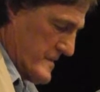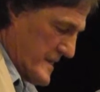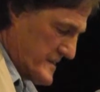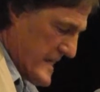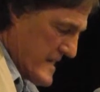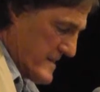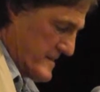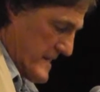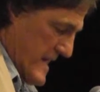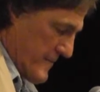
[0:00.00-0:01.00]
They say
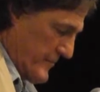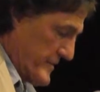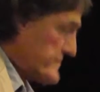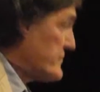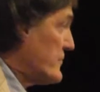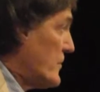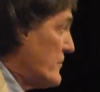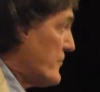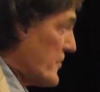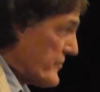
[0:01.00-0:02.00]
that the apple doesn't
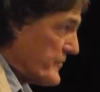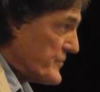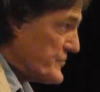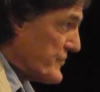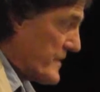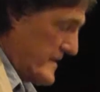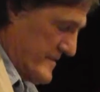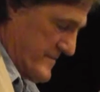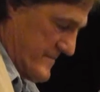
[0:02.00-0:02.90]
fall far from the tree.